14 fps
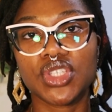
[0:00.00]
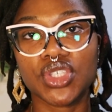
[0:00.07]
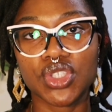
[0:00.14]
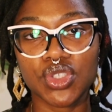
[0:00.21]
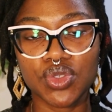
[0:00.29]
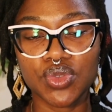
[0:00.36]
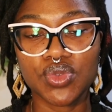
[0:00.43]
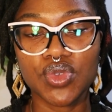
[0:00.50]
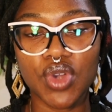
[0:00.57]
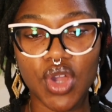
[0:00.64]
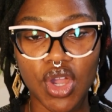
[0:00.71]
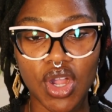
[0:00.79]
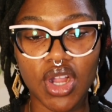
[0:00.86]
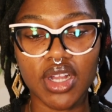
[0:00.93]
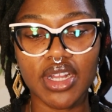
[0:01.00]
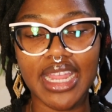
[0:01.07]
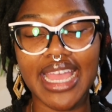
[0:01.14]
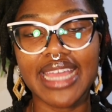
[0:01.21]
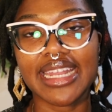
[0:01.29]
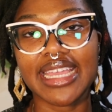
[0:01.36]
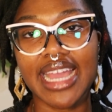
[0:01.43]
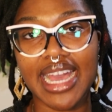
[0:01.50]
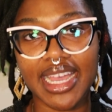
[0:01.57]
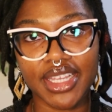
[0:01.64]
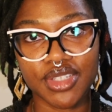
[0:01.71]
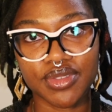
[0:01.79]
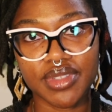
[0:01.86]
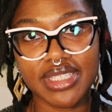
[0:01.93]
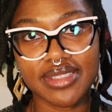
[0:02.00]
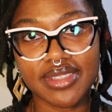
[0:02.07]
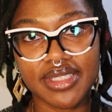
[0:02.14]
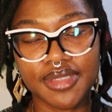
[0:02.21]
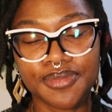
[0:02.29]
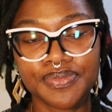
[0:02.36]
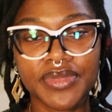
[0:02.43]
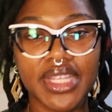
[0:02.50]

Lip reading: you are at a higher risk.